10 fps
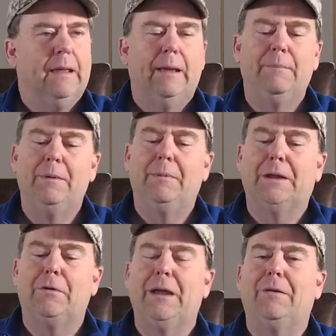I remember
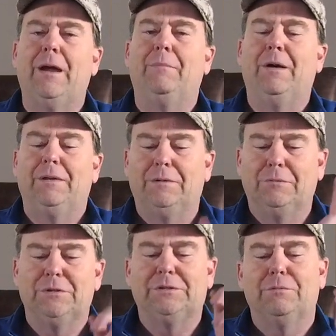my great grandmother
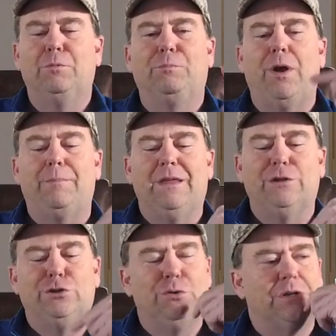who was who brought me
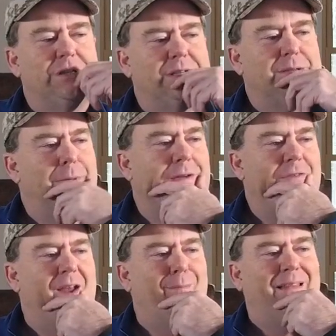the Jewishness in my
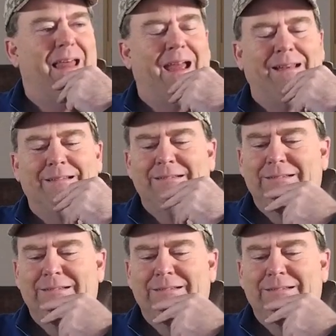family line.